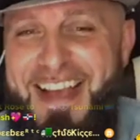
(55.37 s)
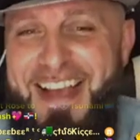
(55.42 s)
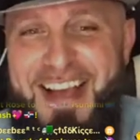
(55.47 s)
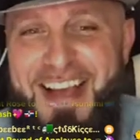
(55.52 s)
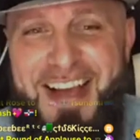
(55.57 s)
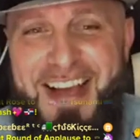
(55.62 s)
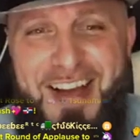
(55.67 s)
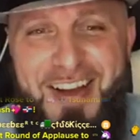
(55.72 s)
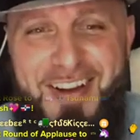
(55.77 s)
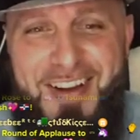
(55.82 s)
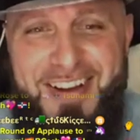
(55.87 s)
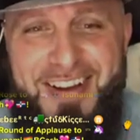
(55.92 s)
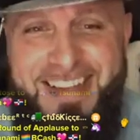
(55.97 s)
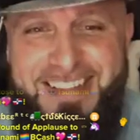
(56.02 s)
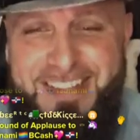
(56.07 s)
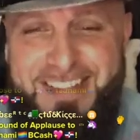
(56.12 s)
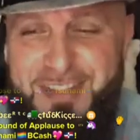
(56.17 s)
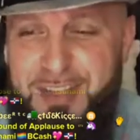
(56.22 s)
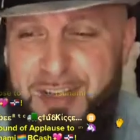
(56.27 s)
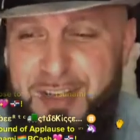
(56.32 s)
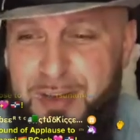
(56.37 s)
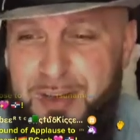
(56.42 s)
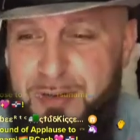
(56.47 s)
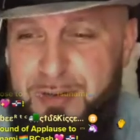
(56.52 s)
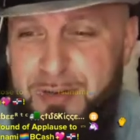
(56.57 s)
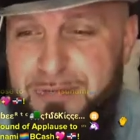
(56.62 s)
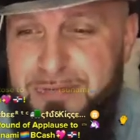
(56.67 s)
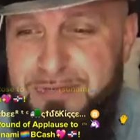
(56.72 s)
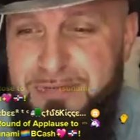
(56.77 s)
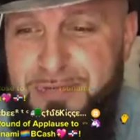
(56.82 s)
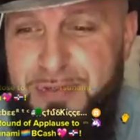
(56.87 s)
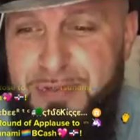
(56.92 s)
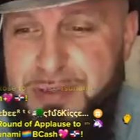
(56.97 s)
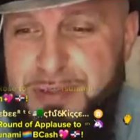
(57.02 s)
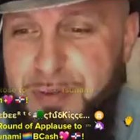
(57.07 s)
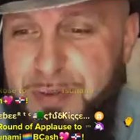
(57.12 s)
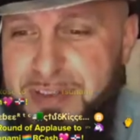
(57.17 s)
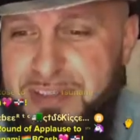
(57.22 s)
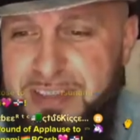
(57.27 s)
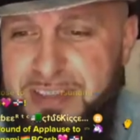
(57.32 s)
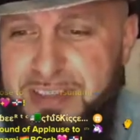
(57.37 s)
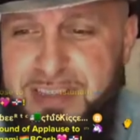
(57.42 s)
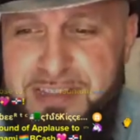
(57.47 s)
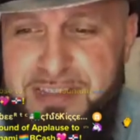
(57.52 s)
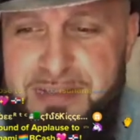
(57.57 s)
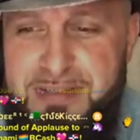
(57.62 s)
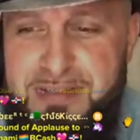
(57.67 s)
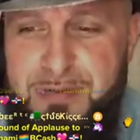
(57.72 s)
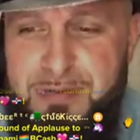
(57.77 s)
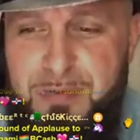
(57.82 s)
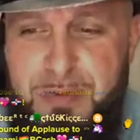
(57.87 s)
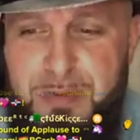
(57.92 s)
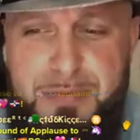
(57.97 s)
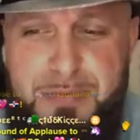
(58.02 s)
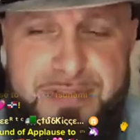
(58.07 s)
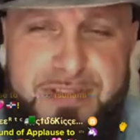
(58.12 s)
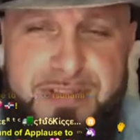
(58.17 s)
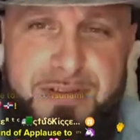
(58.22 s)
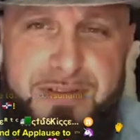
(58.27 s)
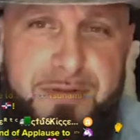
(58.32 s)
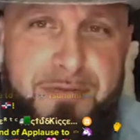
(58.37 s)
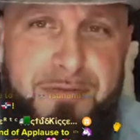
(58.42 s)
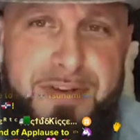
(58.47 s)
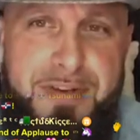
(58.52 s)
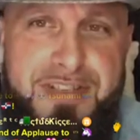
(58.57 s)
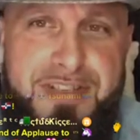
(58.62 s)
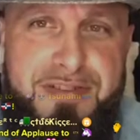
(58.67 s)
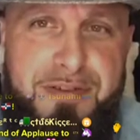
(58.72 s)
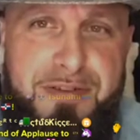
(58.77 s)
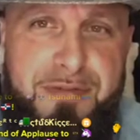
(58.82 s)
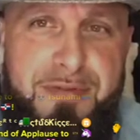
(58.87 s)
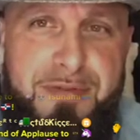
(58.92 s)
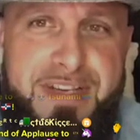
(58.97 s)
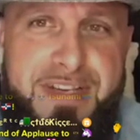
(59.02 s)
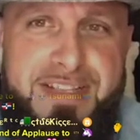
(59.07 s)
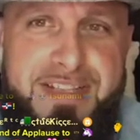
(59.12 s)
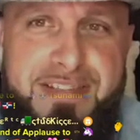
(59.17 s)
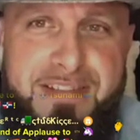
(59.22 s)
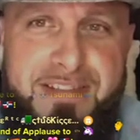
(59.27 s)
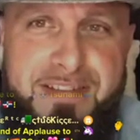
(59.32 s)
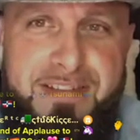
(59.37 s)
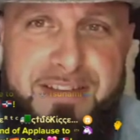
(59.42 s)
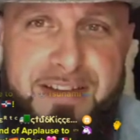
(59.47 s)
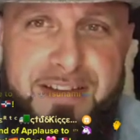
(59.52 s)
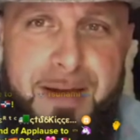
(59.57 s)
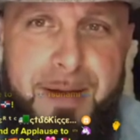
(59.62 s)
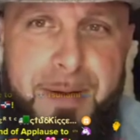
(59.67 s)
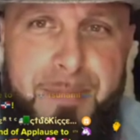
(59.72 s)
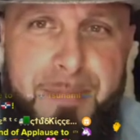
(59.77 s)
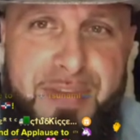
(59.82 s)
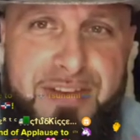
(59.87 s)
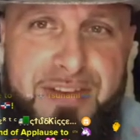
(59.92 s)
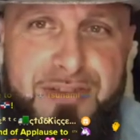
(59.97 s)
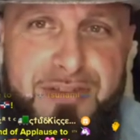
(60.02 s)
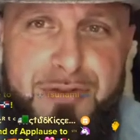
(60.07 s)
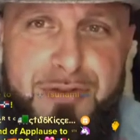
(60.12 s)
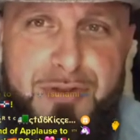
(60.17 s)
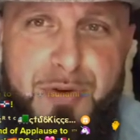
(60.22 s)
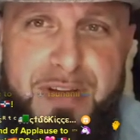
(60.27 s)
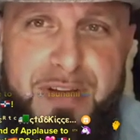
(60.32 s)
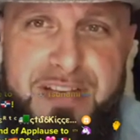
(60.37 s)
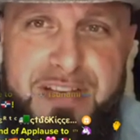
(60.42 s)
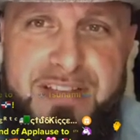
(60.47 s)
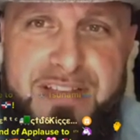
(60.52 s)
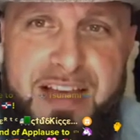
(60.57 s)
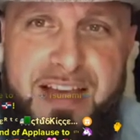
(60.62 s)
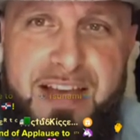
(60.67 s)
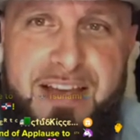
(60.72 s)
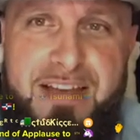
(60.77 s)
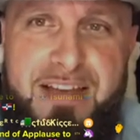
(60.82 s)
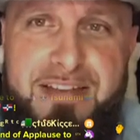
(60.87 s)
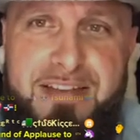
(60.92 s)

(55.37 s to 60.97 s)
All right. So, first question is: so, what was the original reason that you joined Tagged?